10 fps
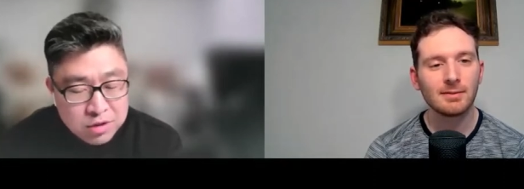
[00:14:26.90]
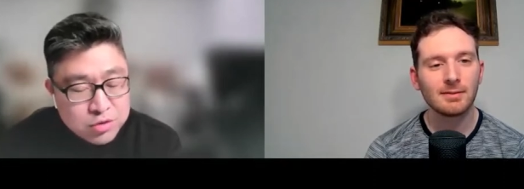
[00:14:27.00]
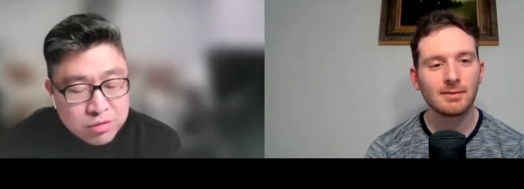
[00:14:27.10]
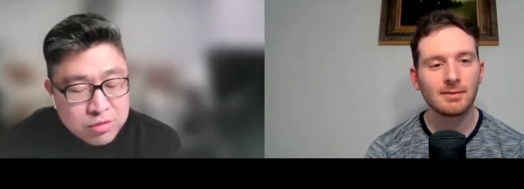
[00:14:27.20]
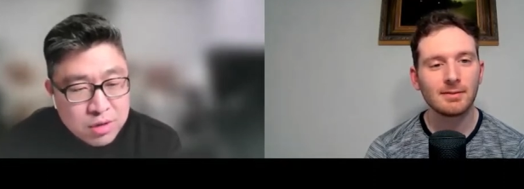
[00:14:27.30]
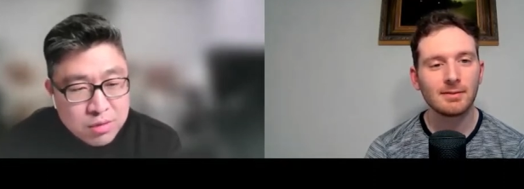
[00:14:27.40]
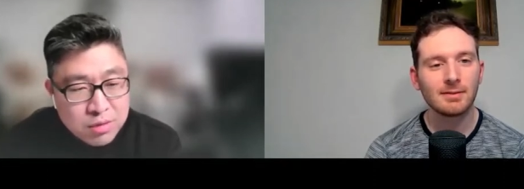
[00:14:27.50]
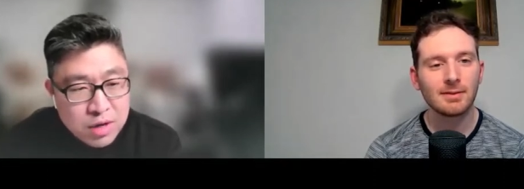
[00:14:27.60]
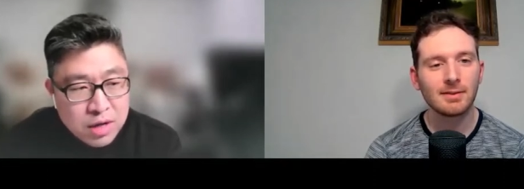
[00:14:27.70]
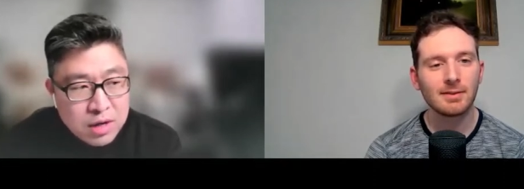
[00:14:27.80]
Speaker 1: interesting,
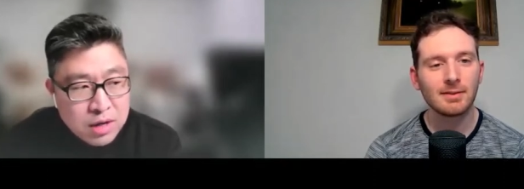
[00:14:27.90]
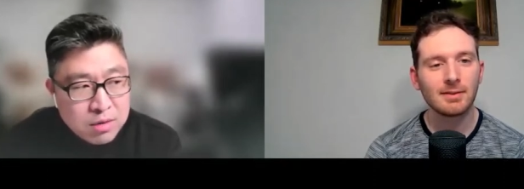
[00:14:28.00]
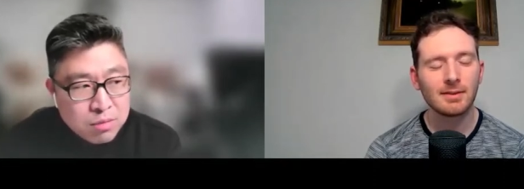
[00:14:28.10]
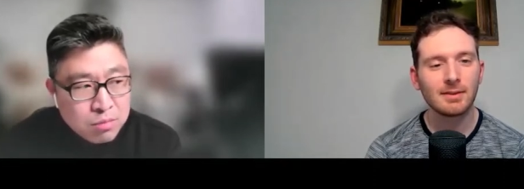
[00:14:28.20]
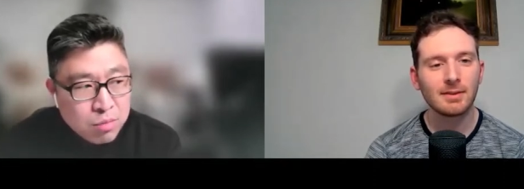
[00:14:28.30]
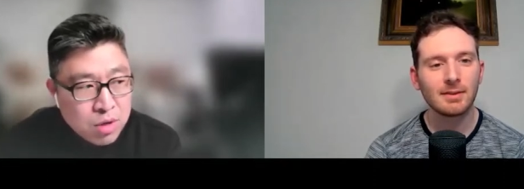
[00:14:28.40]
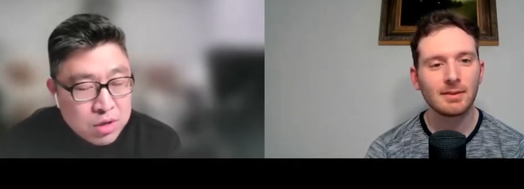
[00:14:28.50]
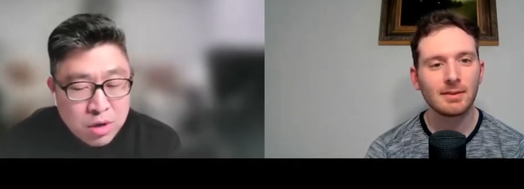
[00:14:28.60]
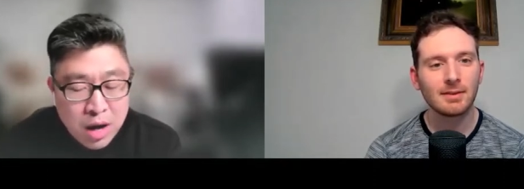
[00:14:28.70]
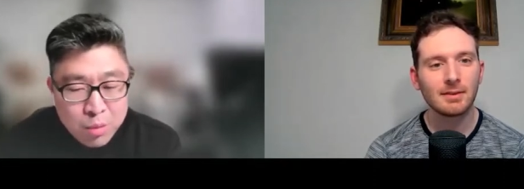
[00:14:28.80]
right? And and
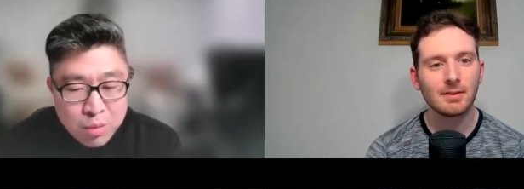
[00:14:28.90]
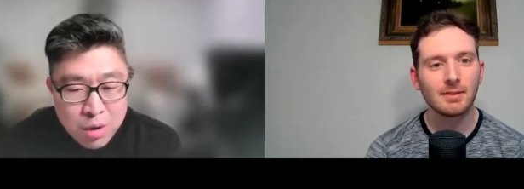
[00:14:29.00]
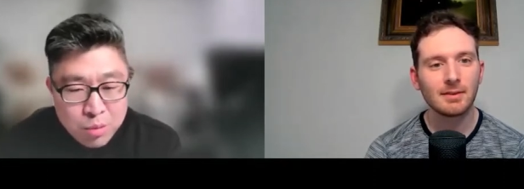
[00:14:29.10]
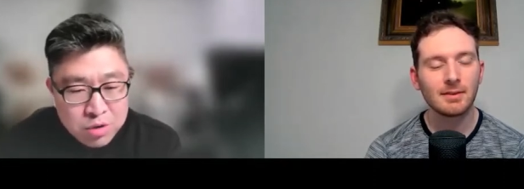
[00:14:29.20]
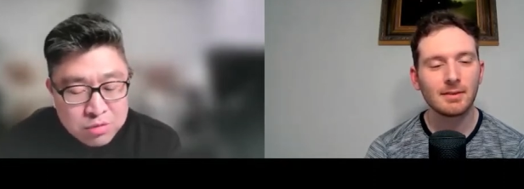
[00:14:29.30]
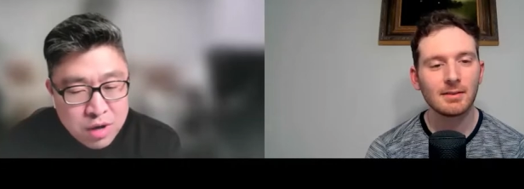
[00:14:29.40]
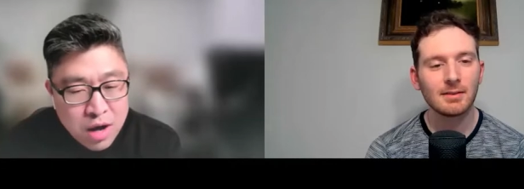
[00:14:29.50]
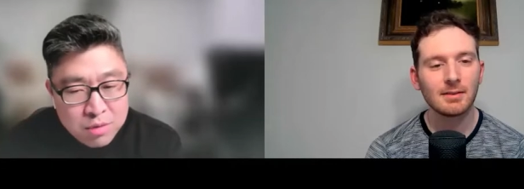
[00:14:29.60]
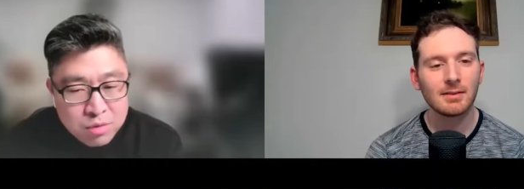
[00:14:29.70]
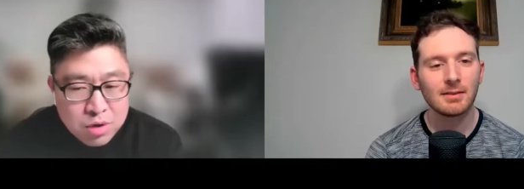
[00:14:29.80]
you know, how how were you
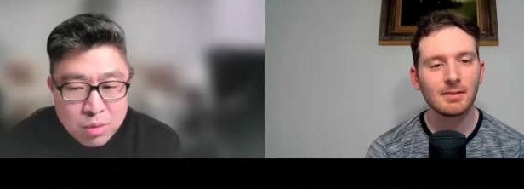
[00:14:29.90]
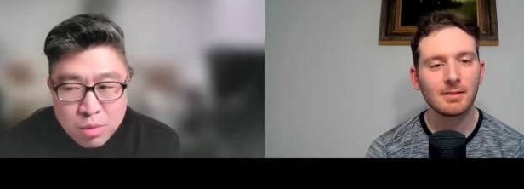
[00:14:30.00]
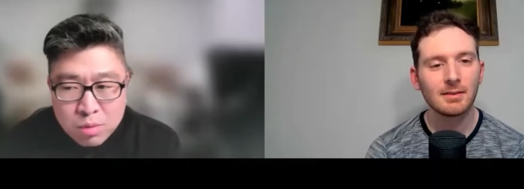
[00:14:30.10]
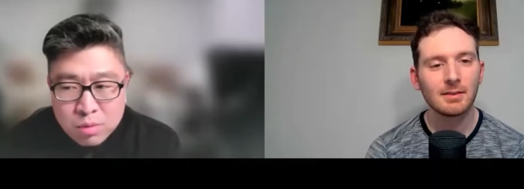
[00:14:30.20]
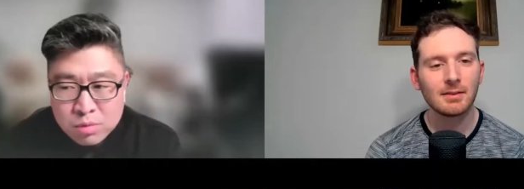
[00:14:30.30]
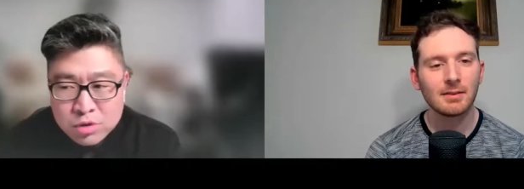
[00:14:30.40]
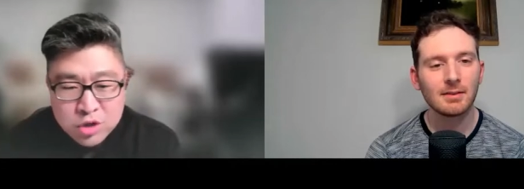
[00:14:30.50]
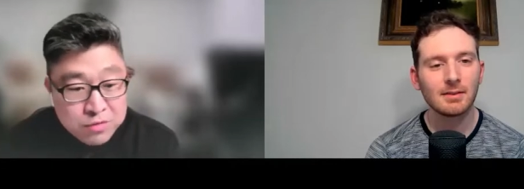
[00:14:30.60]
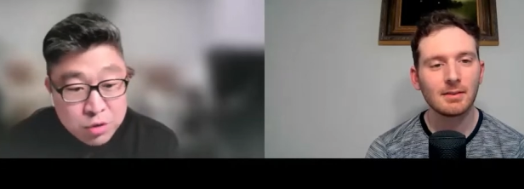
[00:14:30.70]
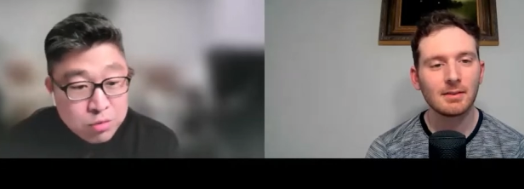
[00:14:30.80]
taught? You know, what,
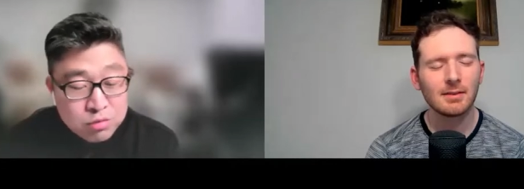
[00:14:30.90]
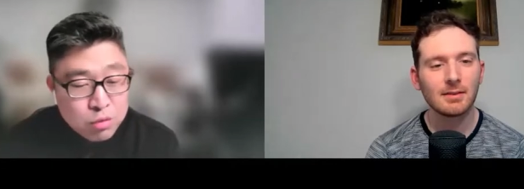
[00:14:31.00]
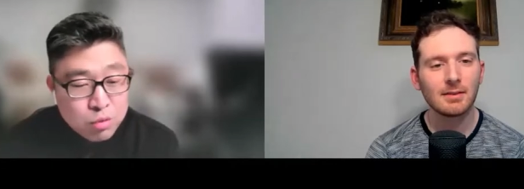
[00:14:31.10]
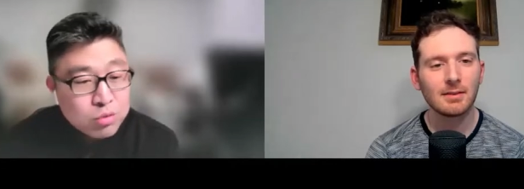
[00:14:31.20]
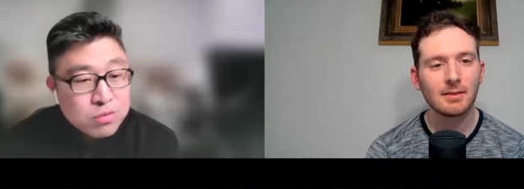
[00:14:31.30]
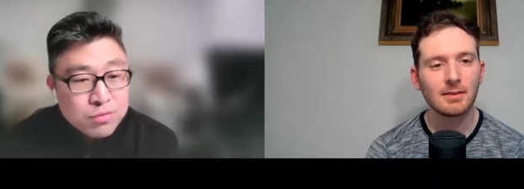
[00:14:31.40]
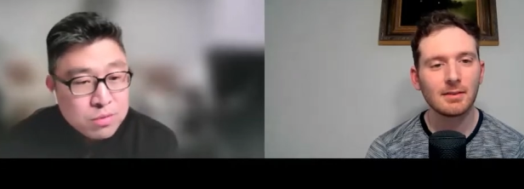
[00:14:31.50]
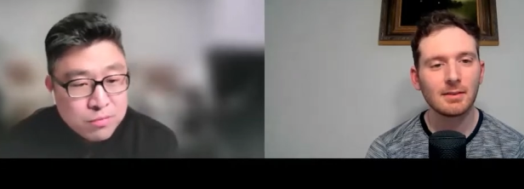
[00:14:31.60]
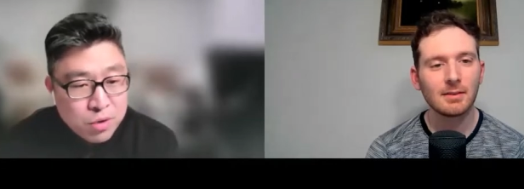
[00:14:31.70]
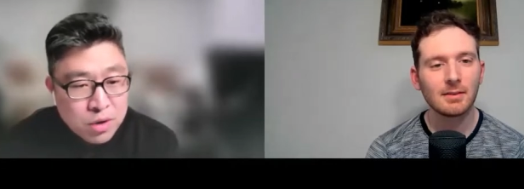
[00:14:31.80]
did you have to go to school to,
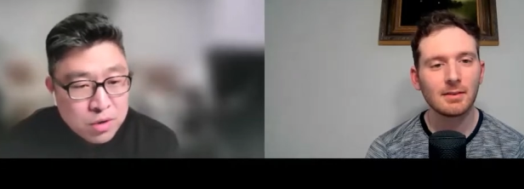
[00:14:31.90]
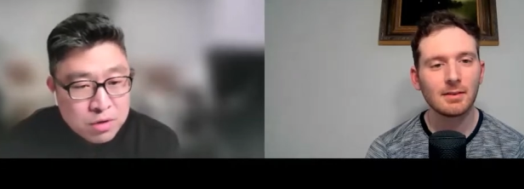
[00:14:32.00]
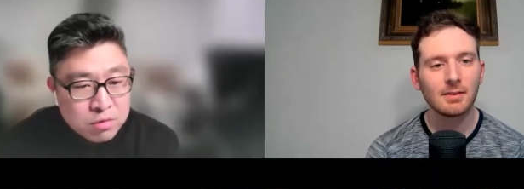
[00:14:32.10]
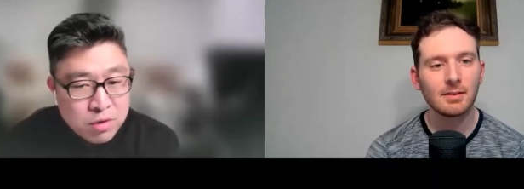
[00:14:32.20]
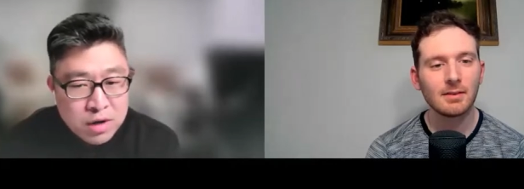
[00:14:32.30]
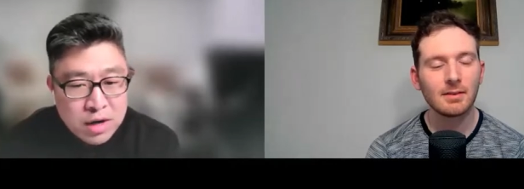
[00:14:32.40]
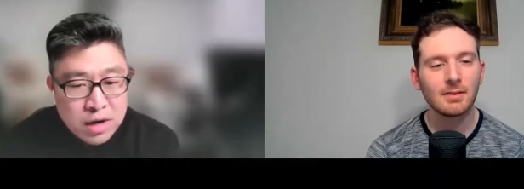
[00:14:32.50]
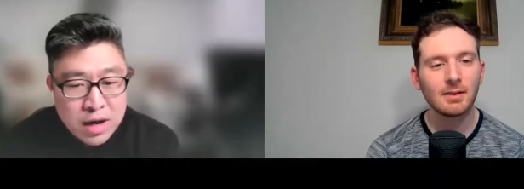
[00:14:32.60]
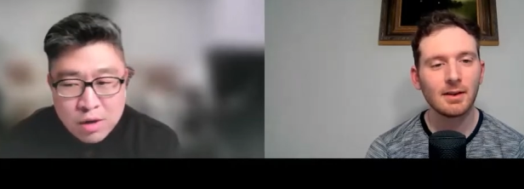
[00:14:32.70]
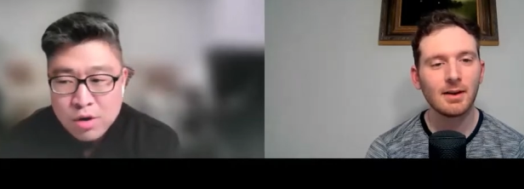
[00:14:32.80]
for all this, right?
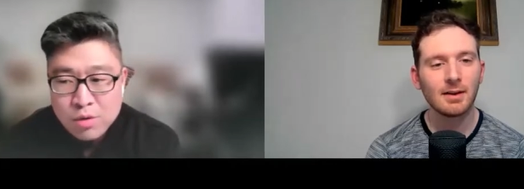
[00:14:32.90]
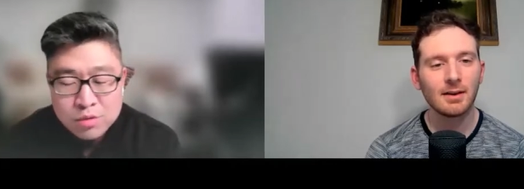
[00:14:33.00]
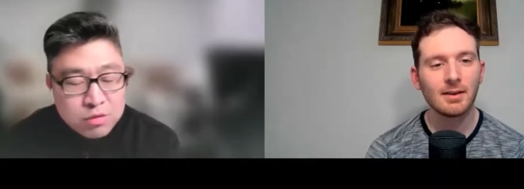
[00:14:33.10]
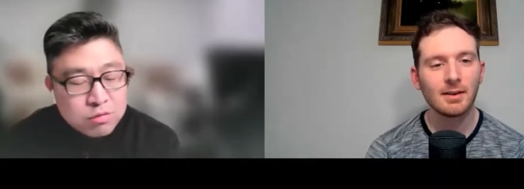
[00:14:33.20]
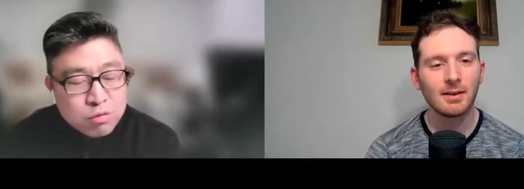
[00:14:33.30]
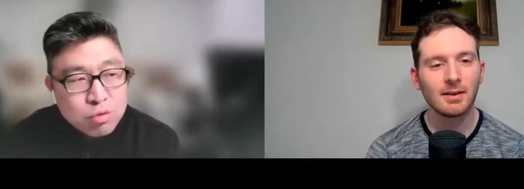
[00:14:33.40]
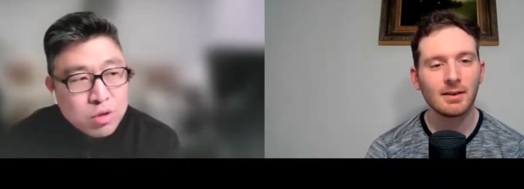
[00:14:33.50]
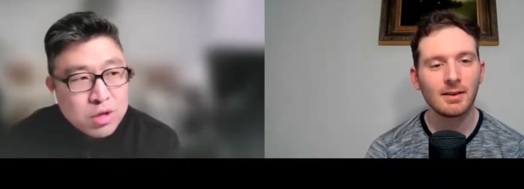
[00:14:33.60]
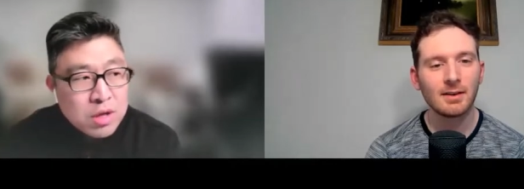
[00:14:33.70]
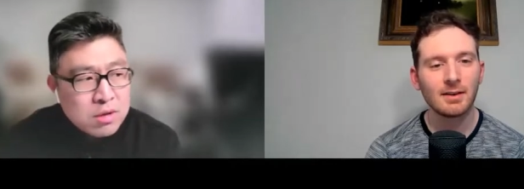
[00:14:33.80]
And how long yeah. was the
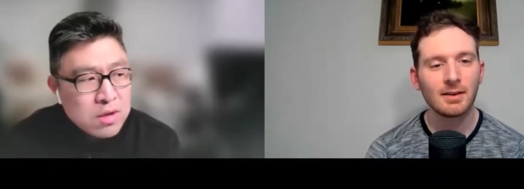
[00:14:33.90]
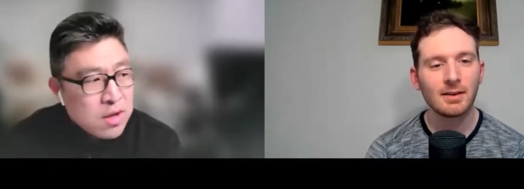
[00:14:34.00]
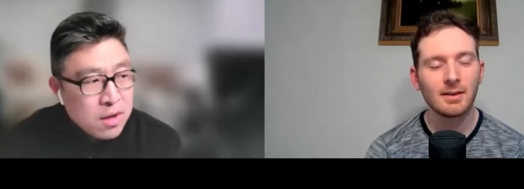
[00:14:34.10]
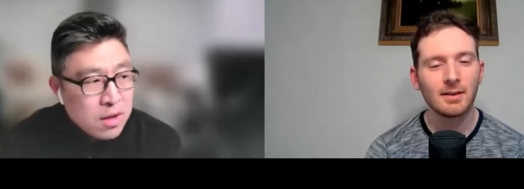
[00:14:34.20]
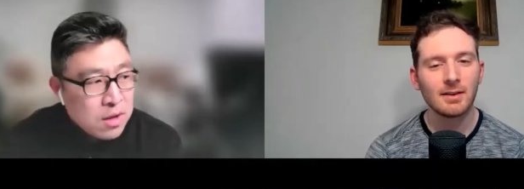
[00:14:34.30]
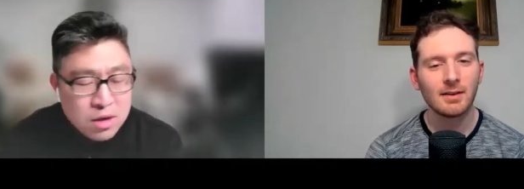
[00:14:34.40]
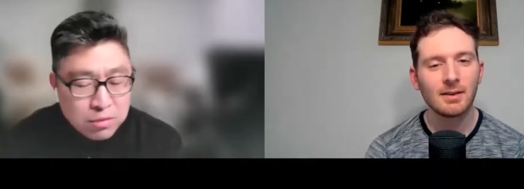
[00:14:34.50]
schooling? And you